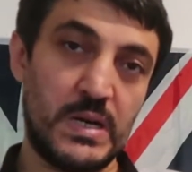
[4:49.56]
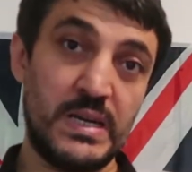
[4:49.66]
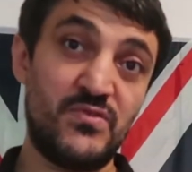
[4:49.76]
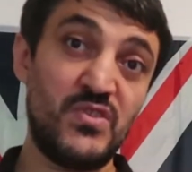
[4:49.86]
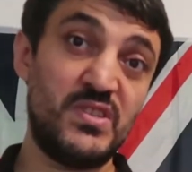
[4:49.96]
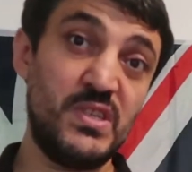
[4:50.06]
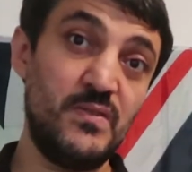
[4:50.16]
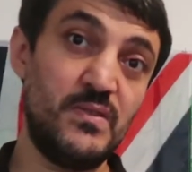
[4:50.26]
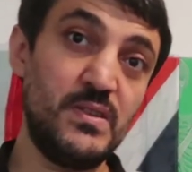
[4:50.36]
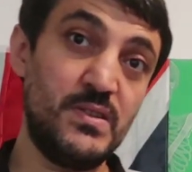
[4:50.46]
I
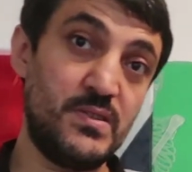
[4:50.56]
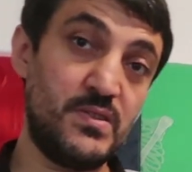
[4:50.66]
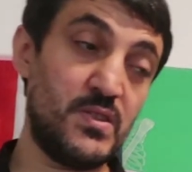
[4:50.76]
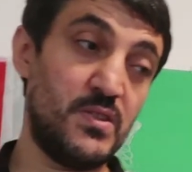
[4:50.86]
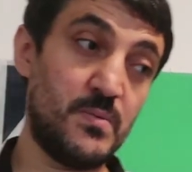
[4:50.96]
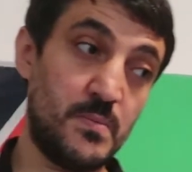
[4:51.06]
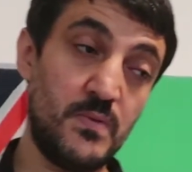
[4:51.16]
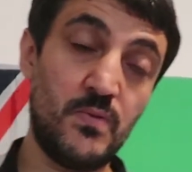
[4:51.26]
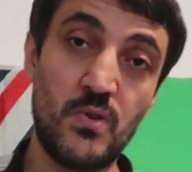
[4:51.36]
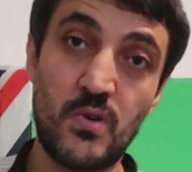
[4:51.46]
received this just
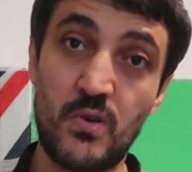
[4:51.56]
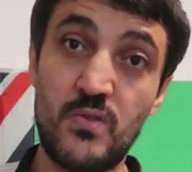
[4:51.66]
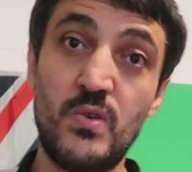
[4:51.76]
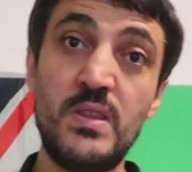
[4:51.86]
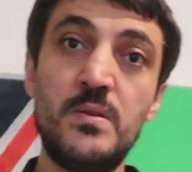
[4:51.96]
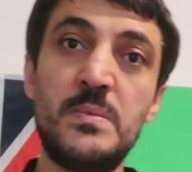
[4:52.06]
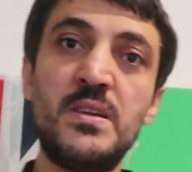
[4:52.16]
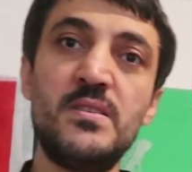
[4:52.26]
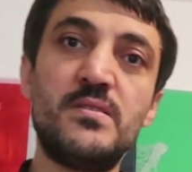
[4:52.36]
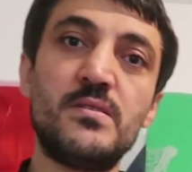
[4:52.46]
before 20
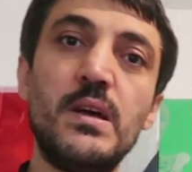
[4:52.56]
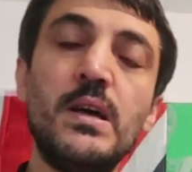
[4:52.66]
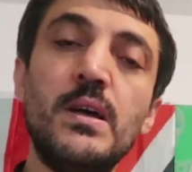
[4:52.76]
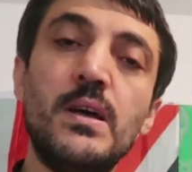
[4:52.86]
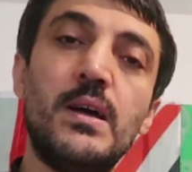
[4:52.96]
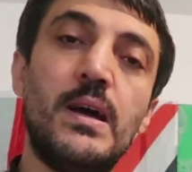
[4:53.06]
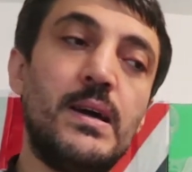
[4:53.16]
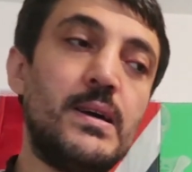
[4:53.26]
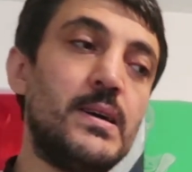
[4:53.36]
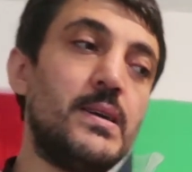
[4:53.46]
minutes,
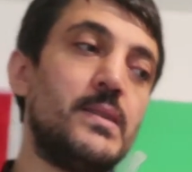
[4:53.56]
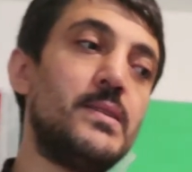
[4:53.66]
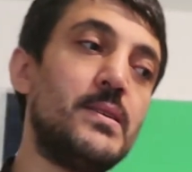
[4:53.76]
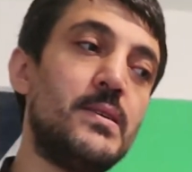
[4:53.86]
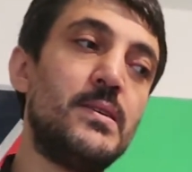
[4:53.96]
and